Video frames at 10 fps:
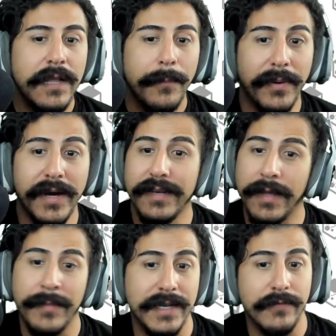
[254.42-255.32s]
But,
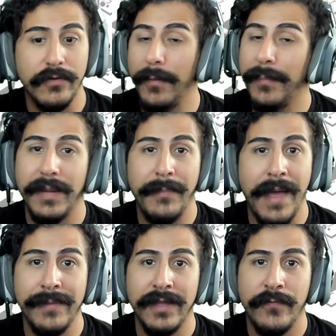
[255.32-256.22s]
I mean, if you're a big
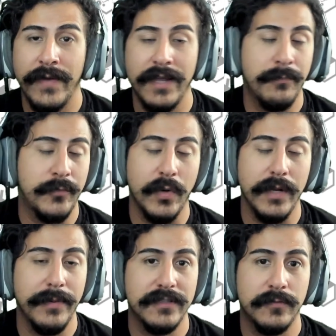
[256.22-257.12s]
Batman fan,
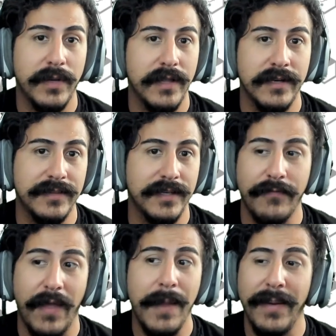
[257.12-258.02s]
twenty bucks is probably nothing.
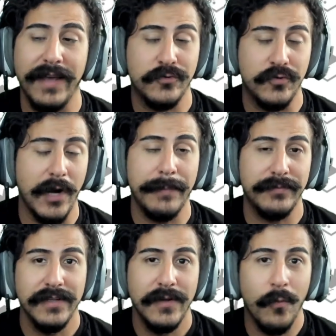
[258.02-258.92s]
If Apex
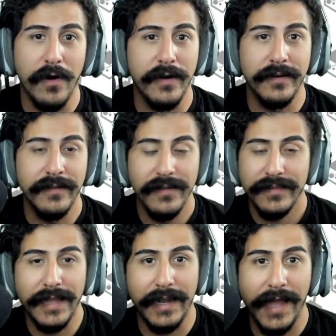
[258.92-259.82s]
dropped one
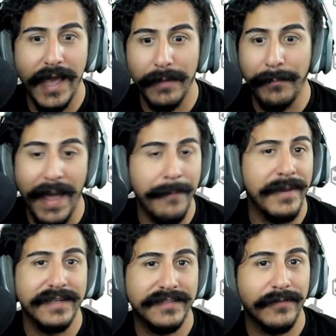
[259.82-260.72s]
that had
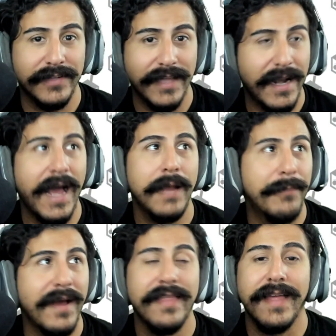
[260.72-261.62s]
Batman and stuff like that, I'd
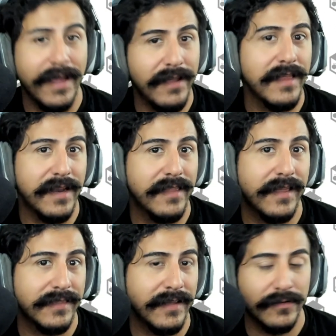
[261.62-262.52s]
buy the hell out of
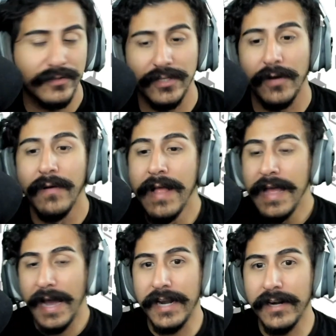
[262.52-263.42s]
that thing. So,
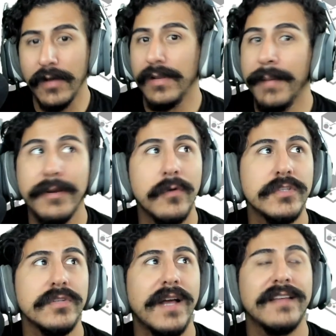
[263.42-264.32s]
I don't know. Let me know
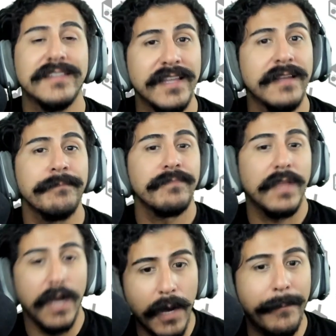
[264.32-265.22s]
what you guys think
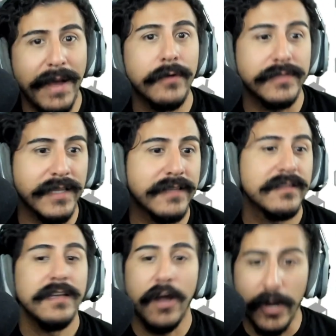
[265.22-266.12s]
about this.
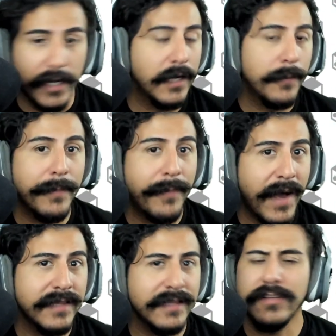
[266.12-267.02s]
Are you going to be
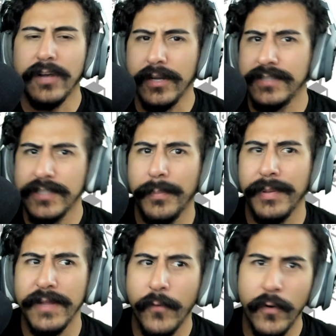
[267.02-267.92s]
buying this? Are you still
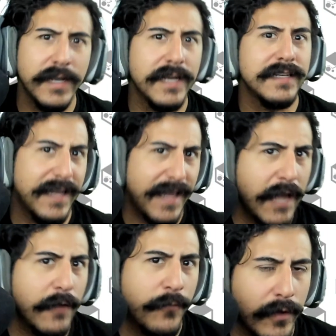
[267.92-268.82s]
playing Fortnite? Do you
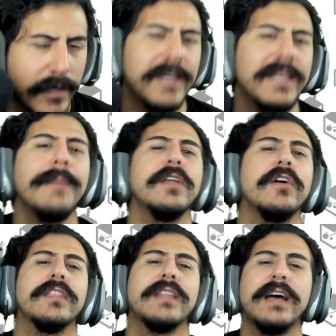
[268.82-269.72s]
hate Fortnite? Let me know
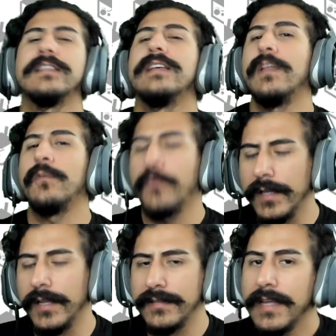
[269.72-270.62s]
your thoughts and
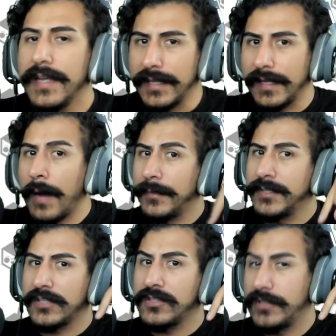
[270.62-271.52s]
feelings in the comment
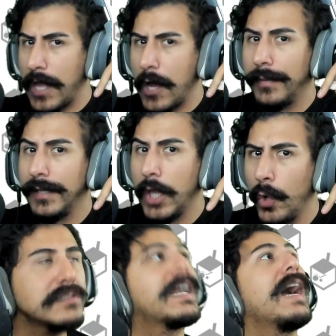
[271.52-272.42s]
sections down
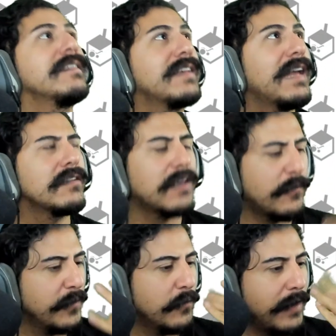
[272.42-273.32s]
below. Guys and gals, I
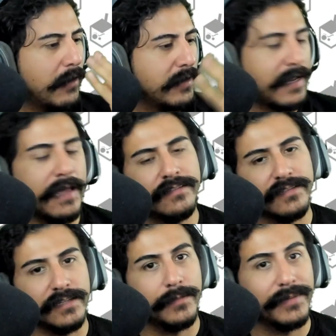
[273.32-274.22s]
feel very
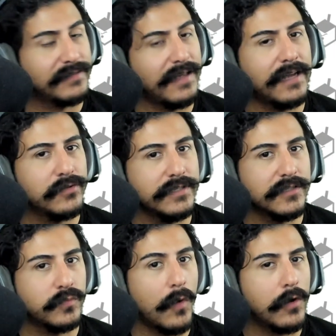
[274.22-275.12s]
nasally because I actually
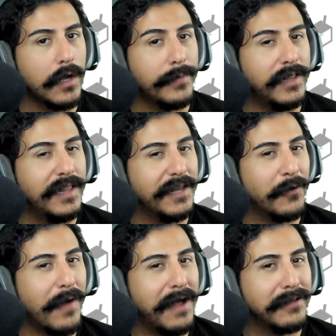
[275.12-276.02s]
just woke up a
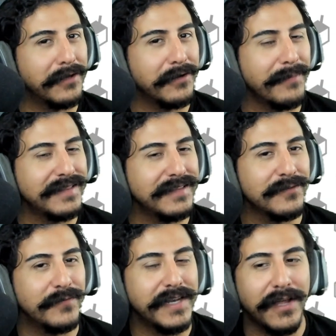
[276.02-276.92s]
little while ago to make
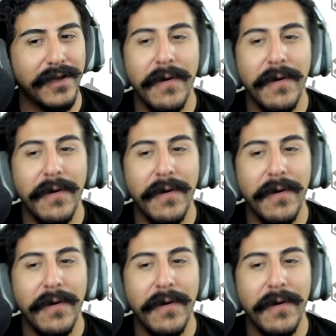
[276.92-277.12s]
this video.